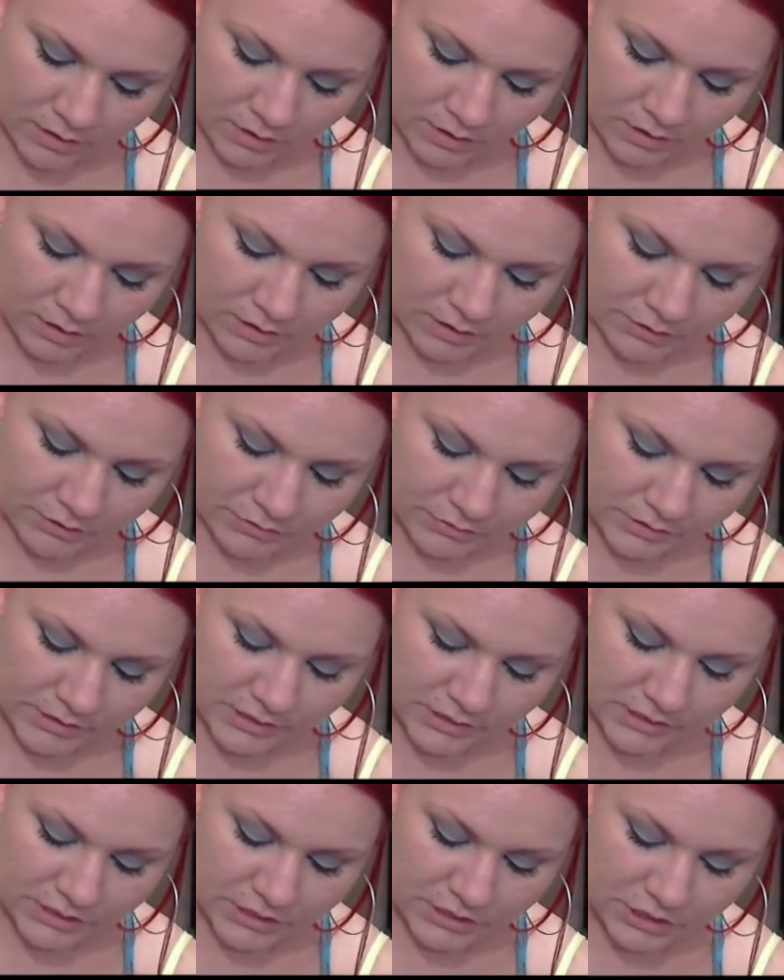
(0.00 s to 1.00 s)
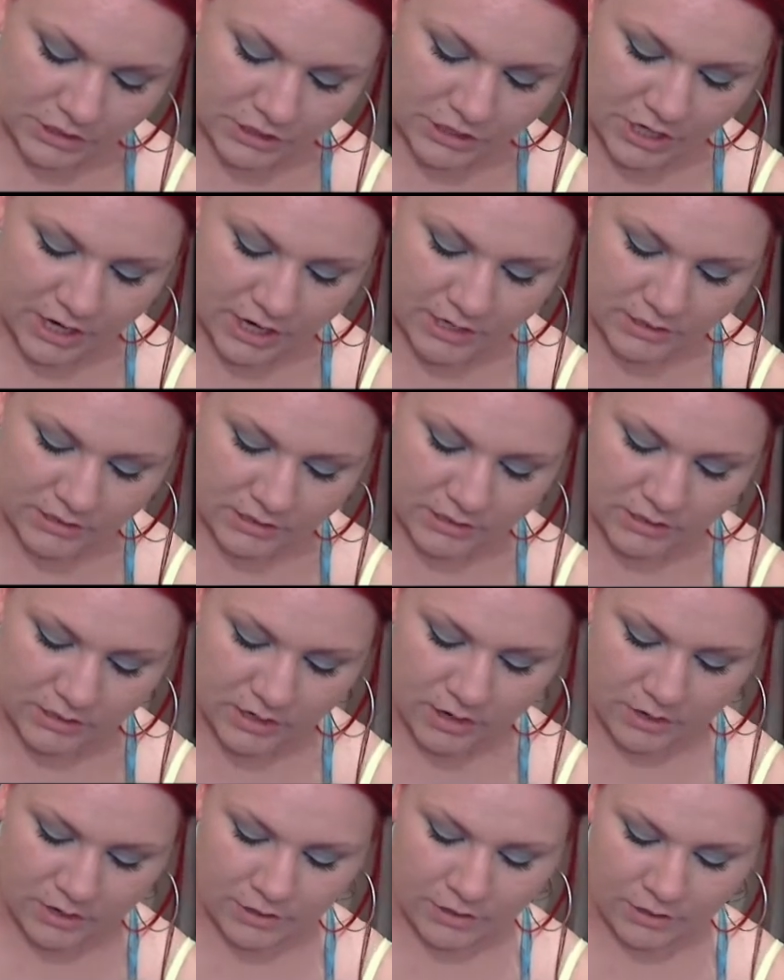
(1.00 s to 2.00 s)
and use this just
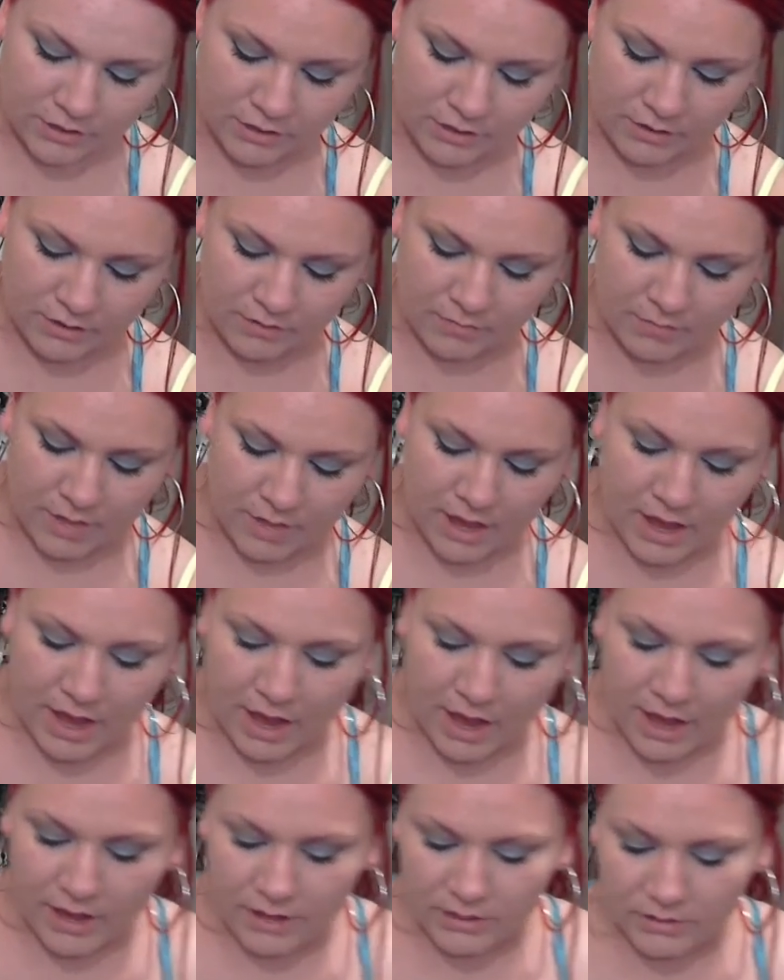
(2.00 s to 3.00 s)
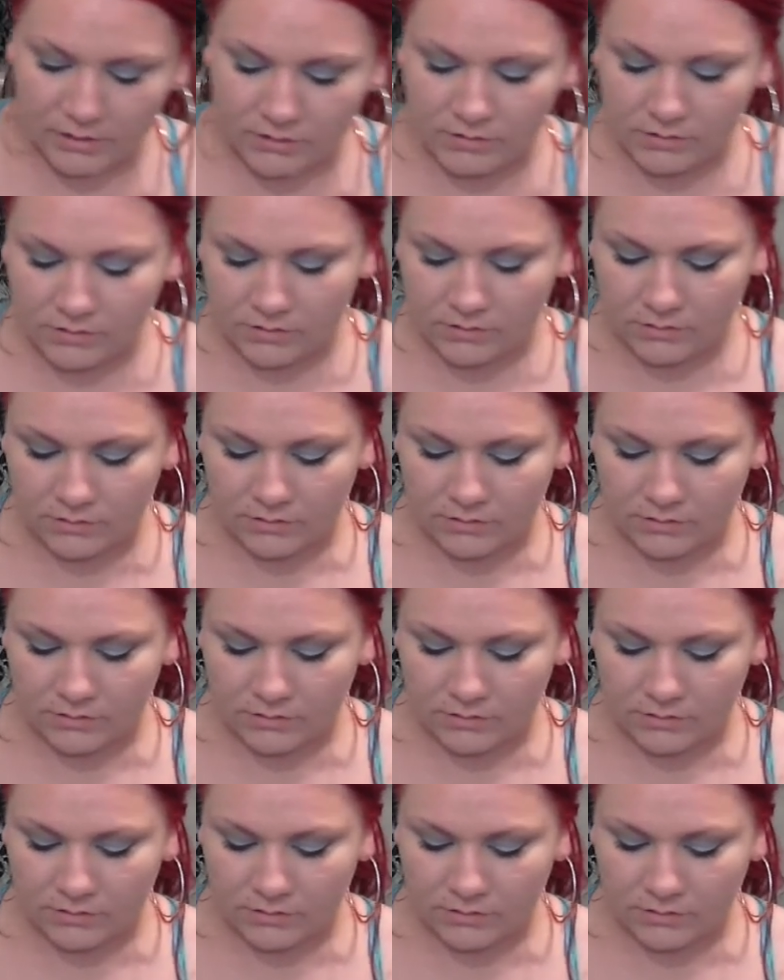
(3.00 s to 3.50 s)
under my eyes